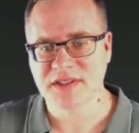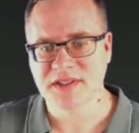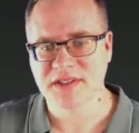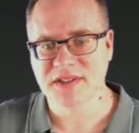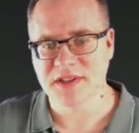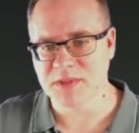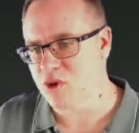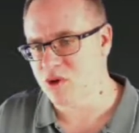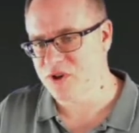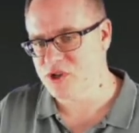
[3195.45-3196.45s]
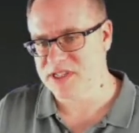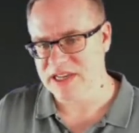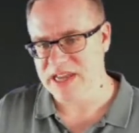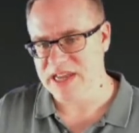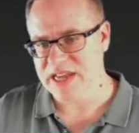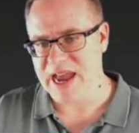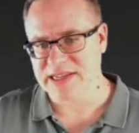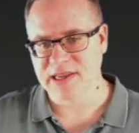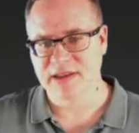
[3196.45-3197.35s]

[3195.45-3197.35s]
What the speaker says: some simple ColdFusion syntax,